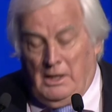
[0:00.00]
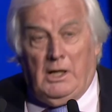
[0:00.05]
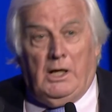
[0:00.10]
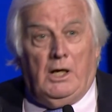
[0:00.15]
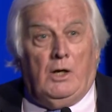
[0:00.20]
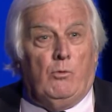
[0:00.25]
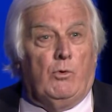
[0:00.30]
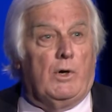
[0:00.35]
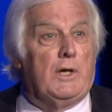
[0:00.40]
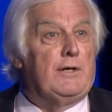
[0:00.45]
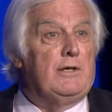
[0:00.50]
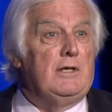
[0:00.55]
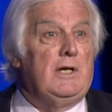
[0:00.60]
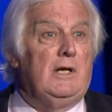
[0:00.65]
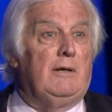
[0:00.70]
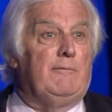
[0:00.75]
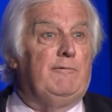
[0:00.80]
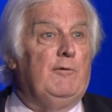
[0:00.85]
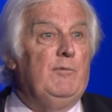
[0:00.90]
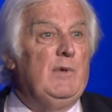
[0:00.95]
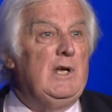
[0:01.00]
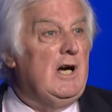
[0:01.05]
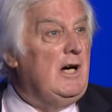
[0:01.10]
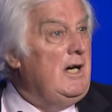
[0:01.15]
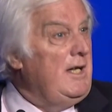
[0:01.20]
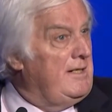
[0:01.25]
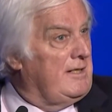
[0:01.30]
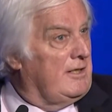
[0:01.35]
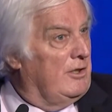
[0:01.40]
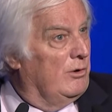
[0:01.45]
We see it from the
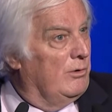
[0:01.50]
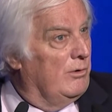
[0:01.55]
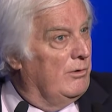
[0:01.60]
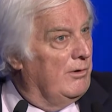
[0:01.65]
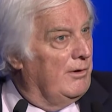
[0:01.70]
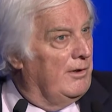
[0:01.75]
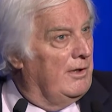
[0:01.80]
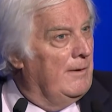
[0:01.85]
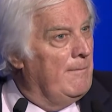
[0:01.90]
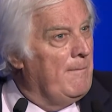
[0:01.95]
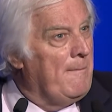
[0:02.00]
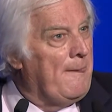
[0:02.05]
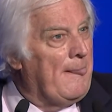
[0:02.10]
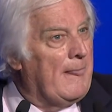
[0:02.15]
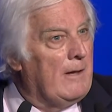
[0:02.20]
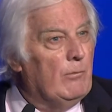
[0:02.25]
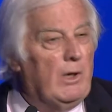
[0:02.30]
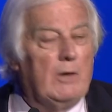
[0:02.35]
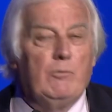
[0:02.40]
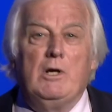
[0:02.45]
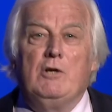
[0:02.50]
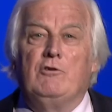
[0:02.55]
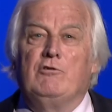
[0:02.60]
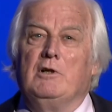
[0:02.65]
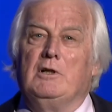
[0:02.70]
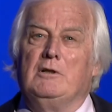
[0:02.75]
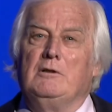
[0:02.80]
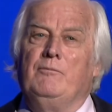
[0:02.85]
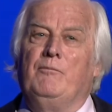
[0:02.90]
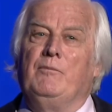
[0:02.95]
ice cores. When we
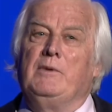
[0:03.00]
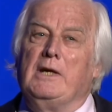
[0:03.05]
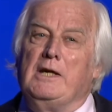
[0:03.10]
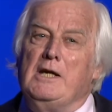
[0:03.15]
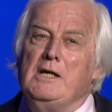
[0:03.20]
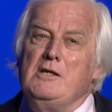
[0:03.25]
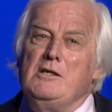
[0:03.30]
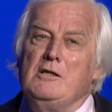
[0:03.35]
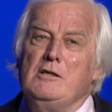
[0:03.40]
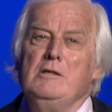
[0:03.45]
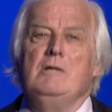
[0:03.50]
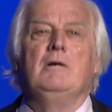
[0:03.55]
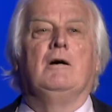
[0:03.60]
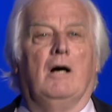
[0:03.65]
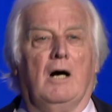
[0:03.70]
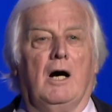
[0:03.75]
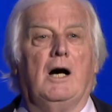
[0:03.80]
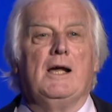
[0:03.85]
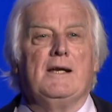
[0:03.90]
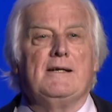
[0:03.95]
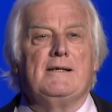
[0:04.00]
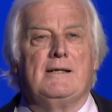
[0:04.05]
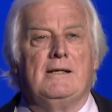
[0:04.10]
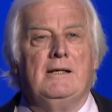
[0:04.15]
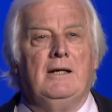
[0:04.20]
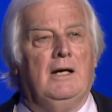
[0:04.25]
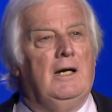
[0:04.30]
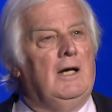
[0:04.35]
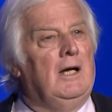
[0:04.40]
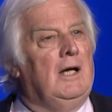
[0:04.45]
drill into ice,
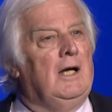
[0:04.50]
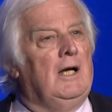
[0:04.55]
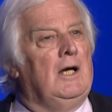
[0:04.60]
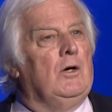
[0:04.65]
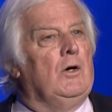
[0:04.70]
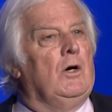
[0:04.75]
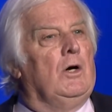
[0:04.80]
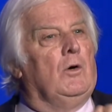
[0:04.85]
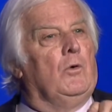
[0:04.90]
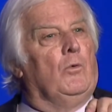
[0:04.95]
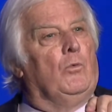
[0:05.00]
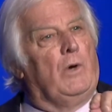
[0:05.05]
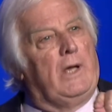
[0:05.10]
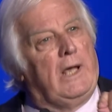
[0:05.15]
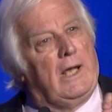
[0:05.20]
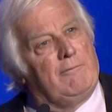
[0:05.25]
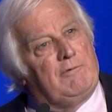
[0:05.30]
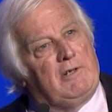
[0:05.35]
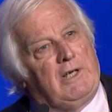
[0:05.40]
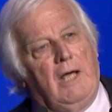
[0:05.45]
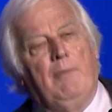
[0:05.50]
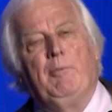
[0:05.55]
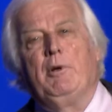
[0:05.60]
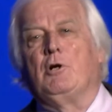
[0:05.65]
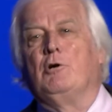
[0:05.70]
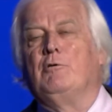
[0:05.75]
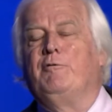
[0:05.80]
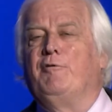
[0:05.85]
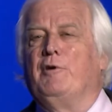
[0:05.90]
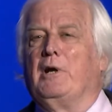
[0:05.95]
we have
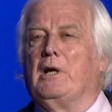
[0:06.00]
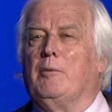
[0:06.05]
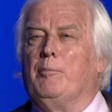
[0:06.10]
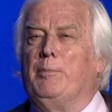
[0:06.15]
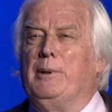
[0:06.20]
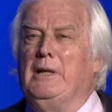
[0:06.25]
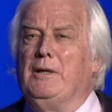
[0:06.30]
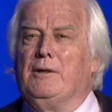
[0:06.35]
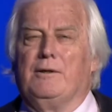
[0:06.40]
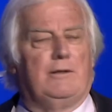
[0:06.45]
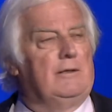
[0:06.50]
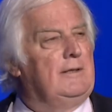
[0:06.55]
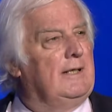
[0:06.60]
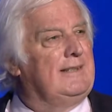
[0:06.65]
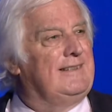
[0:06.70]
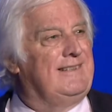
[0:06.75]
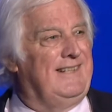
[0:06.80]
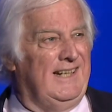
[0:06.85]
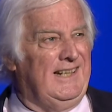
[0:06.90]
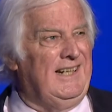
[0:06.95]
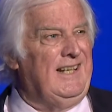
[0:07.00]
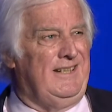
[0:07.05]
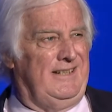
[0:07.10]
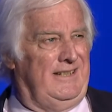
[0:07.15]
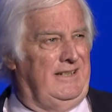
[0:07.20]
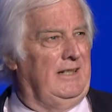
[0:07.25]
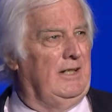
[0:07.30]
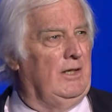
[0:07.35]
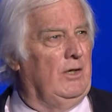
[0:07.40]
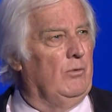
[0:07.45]
chemical fingerprints that tell
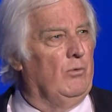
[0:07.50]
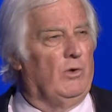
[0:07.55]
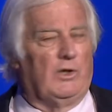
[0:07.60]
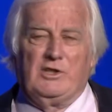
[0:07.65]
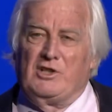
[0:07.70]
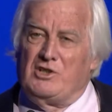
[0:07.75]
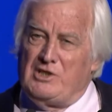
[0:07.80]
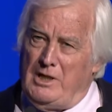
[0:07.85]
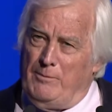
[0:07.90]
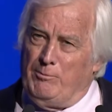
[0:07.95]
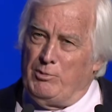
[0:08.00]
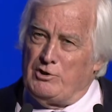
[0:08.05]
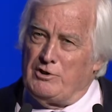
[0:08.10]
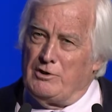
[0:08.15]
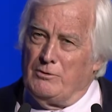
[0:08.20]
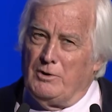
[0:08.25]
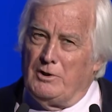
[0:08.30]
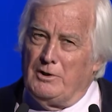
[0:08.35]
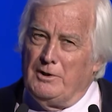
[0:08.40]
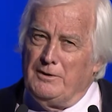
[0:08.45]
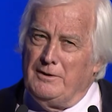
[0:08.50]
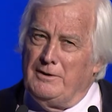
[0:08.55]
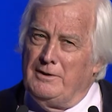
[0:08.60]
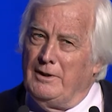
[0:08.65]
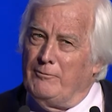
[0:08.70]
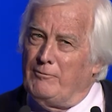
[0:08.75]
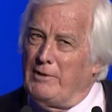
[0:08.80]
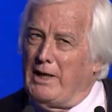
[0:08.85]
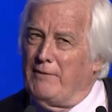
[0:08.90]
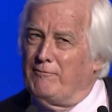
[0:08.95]
us what the temperature was,
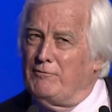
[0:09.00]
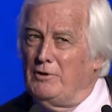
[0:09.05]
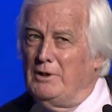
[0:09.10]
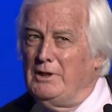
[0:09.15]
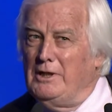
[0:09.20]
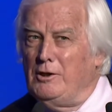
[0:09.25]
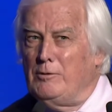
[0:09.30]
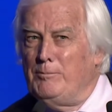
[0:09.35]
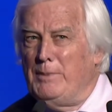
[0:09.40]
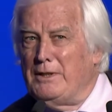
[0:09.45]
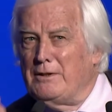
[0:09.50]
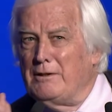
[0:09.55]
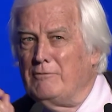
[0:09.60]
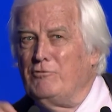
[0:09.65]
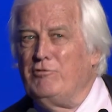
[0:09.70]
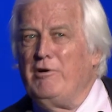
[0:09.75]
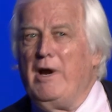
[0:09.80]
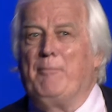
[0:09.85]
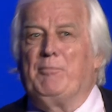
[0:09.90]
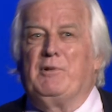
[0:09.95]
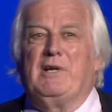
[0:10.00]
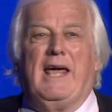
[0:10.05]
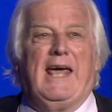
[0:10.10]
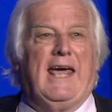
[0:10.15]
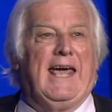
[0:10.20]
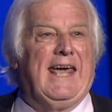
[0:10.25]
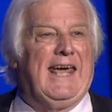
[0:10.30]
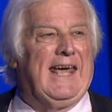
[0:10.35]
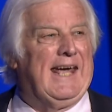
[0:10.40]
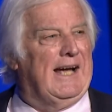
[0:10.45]
and we have little bits of trapped
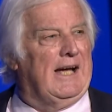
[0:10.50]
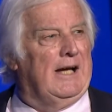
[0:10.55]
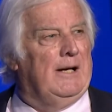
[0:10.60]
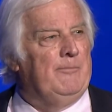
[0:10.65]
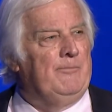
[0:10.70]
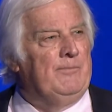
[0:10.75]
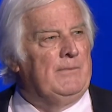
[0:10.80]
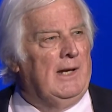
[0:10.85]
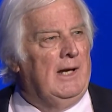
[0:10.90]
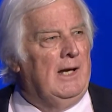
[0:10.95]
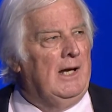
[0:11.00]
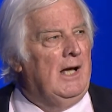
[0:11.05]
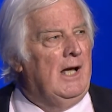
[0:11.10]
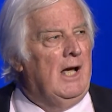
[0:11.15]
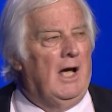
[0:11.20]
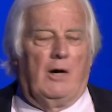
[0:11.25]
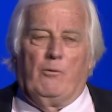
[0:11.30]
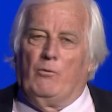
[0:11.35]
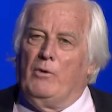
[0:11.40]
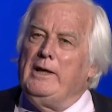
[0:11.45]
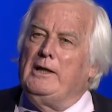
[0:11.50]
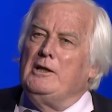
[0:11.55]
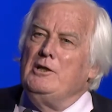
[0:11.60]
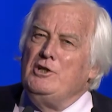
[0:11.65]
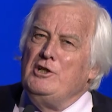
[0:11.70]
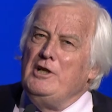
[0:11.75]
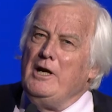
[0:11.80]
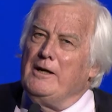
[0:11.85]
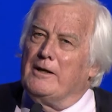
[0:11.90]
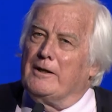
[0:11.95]
air. And we can
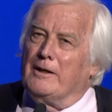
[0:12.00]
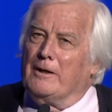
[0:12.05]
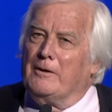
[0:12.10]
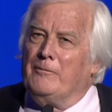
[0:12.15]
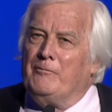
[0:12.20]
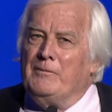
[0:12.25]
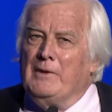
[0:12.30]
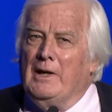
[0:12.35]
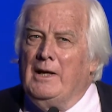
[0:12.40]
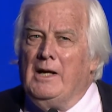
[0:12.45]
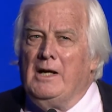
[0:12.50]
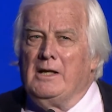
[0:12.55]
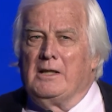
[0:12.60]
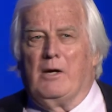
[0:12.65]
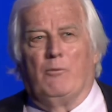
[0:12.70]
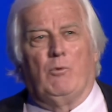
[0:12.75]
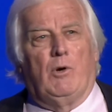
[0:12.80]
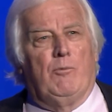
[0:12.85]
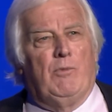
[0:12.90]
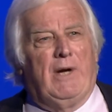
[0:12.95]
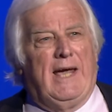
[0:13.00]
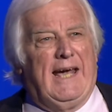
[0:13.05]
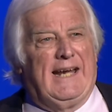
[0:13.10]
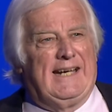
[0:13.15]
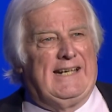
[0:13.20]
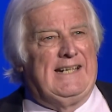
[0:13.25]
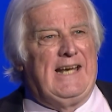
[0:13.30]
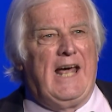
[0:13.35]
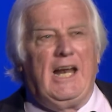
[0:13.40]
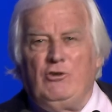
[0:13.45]
show that when we
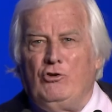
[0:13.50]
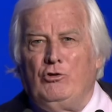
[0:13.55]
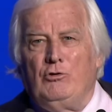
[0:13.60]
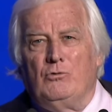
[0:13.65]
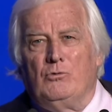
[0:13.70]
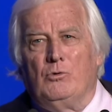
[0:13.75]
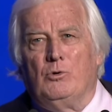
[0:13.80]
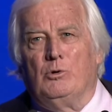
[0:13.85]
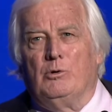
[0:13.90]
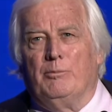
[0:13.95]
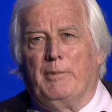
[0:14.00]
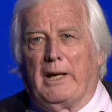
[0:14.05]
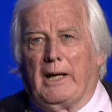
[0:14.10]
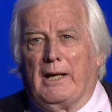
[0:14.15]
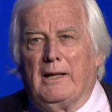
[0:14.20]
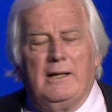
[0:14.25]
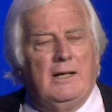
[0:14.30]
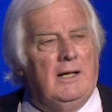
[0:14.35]
had natural warming,